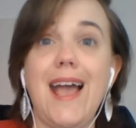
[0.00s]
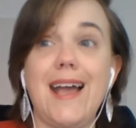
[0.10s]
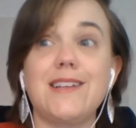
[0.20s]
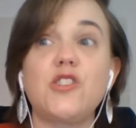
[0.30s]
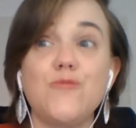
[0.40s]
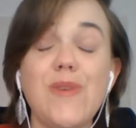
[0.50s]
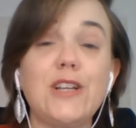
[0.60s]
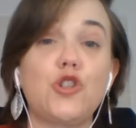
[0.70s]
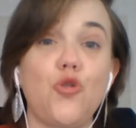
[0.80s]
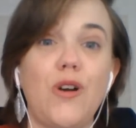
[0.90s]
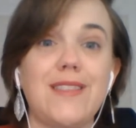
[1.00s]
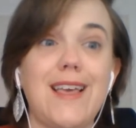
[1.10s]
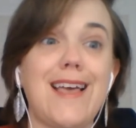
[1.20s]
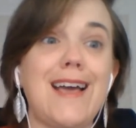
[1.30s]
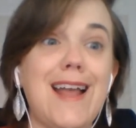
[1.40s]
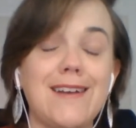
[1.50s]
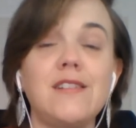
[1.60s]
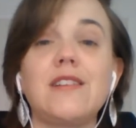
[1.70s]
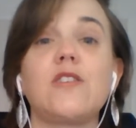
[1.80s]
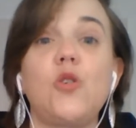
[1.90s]
and to make sure that that
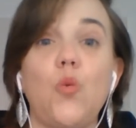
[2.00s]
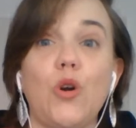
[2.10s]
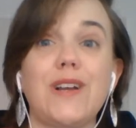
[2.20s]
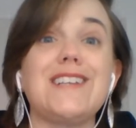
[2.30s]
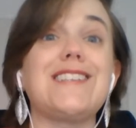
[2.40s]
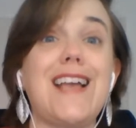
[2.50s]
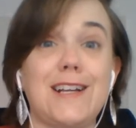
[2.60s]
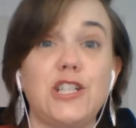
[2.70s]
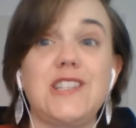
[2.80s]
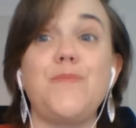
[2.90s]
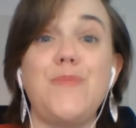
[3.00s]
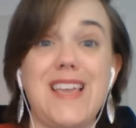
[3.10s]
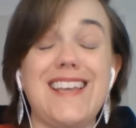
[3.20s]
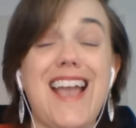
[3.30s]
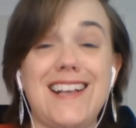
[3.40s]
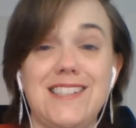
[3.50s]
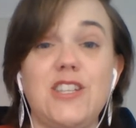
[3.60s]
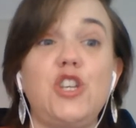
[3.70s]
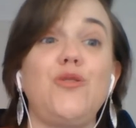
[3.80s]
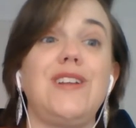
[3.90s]
analytical work is actually being
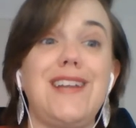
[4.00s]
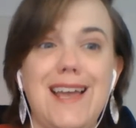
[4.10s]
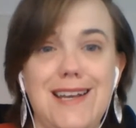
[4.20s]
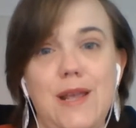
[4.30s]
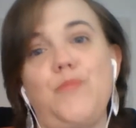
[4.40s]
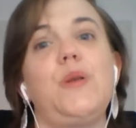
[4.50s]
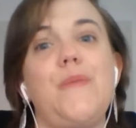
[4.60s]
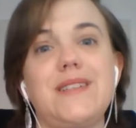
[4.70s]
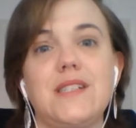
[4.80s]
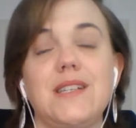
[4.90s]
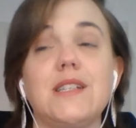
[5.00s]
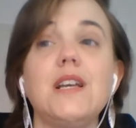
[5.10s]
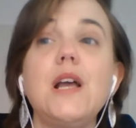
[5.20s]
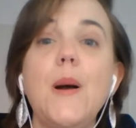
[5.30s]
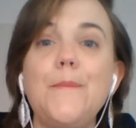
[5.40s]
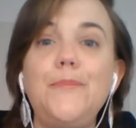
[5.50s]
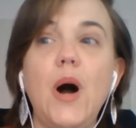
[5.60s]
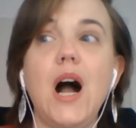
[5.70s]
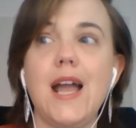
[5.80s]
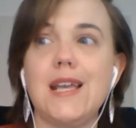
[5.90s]
executed and implemented
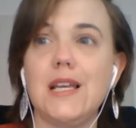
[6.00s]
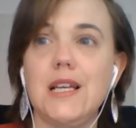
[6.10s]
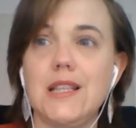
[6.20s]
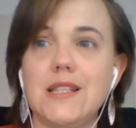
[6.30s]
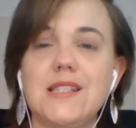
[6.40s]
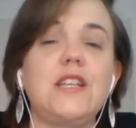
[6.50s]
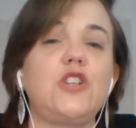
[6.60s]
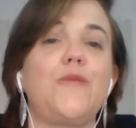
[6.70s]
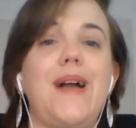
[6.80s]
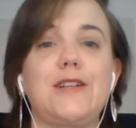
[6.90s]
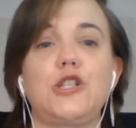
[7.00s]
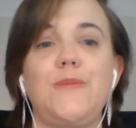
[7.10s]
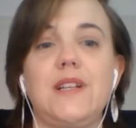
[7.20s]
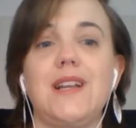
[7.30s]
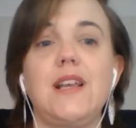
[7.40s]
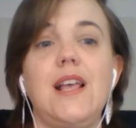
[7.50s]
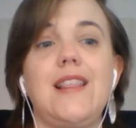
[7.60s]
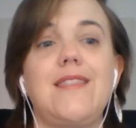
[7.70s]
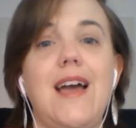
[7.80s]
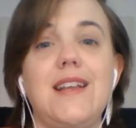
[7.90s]
by the senior management
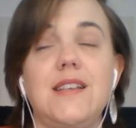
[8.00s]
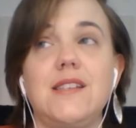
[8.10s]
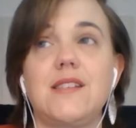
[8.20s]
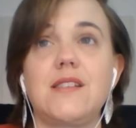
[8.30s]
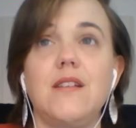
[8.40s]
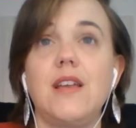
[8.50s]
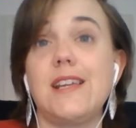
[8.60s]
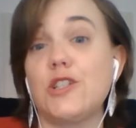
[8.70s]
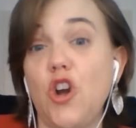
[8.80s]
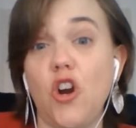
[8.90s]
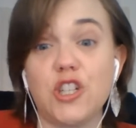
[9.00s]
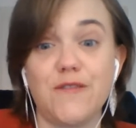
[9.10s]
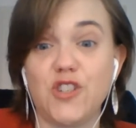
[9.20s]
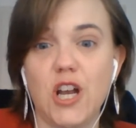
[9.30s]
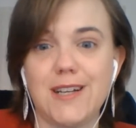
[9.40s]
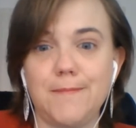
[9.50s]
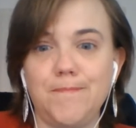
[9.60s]
that is in charge of China.